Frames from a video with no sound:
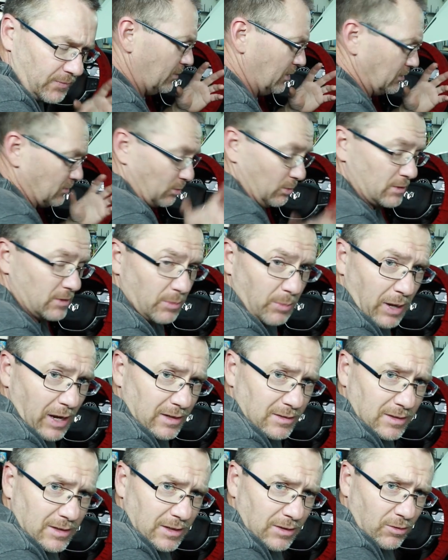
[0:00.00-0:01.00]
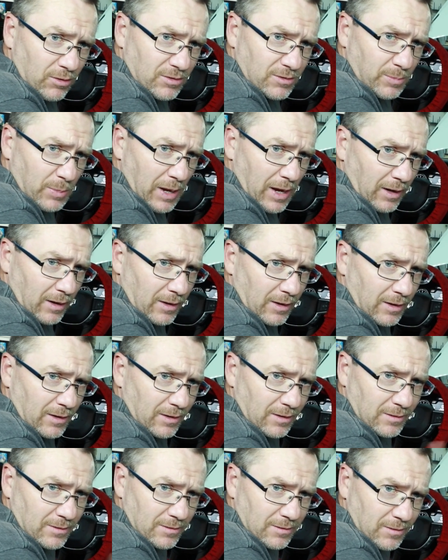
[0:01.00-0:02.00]
because once the back seat goes back in,
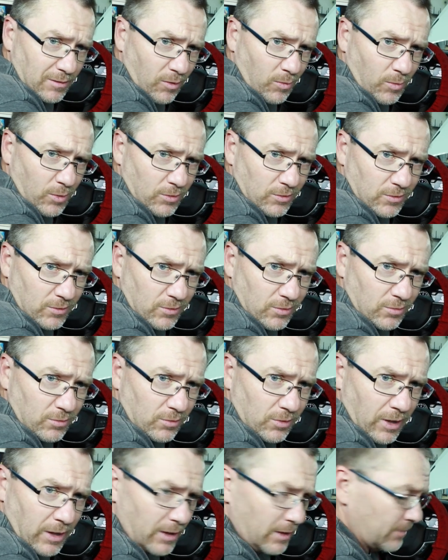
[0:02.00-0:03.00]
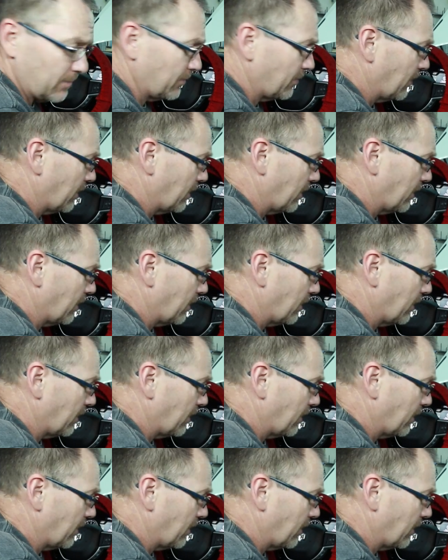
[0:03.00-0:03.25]
it's almost too late.